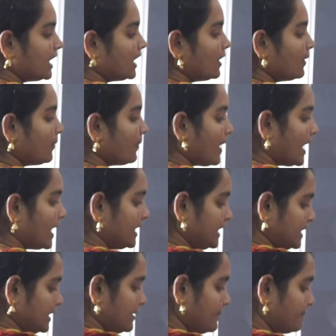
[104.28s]
y
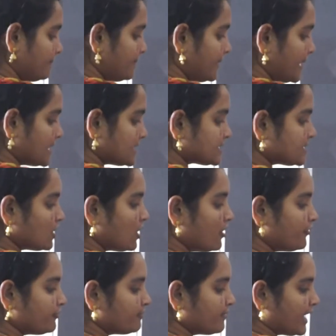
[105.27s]
plus
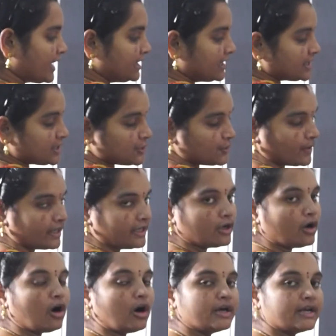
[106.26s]
of minus y,
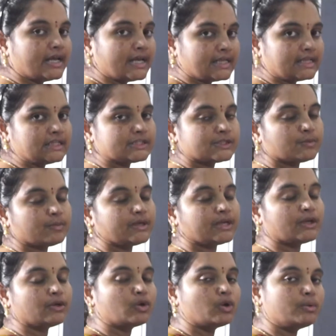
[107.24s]
or else we
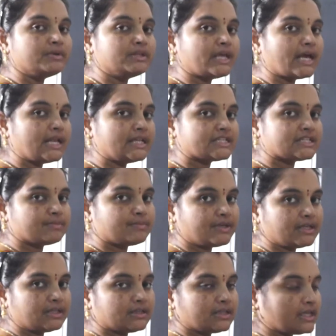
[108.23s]
can go with the
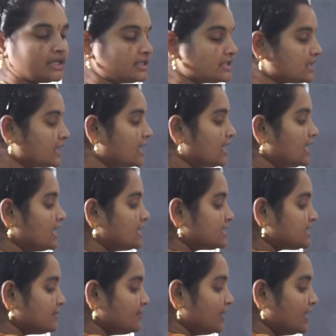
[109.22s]
algebraic things,
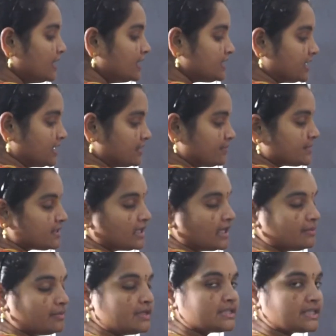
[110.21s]
similar terms, that
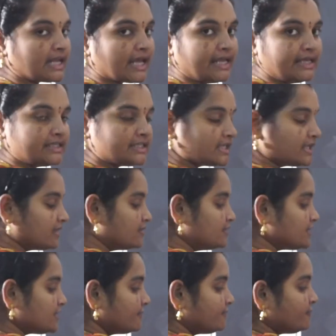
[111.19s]
means like
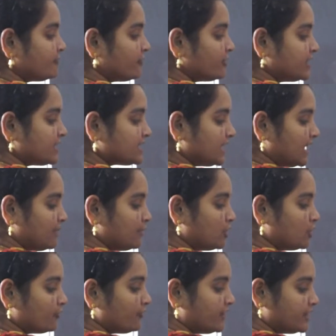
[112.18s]
terms with the same
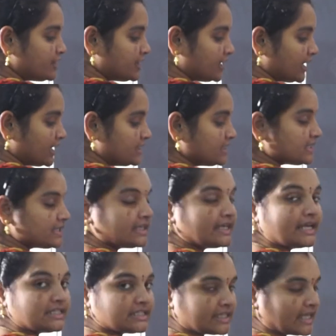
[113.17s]
coefficients
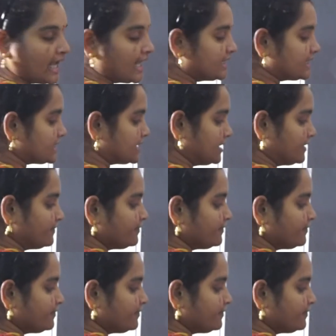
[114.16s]
gets cancelled.